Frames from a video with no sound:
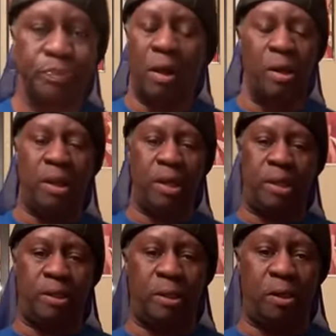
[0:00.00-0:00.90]
No,
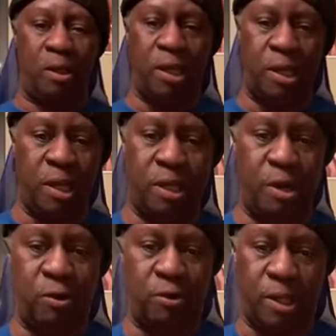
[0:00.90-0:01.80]
it, no, it, it
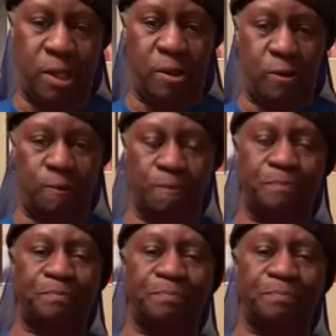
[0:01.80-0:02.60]
hurt. It didn't hurt